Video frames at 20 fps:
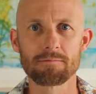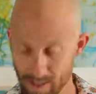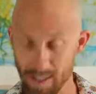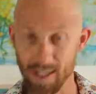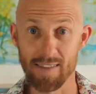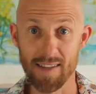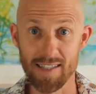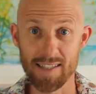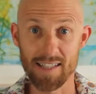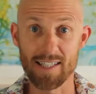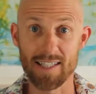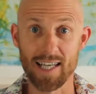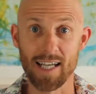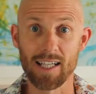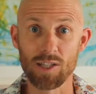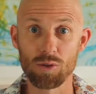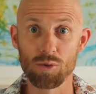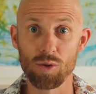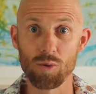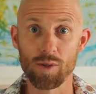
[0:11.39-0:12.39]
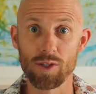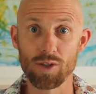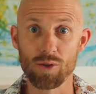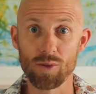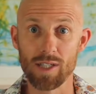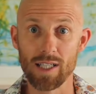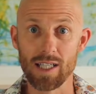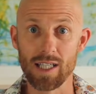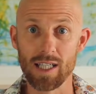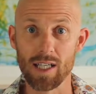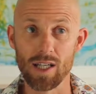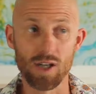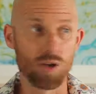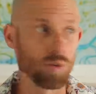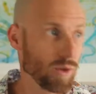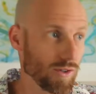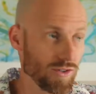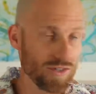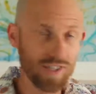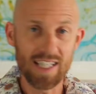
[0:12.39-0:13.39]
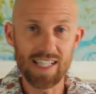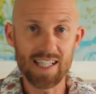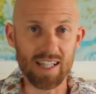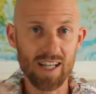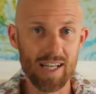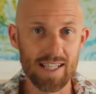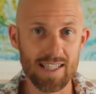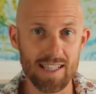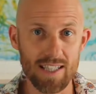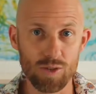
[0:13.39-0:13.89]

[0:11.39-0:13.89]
And that's exactly what we're doing here. We've seen lines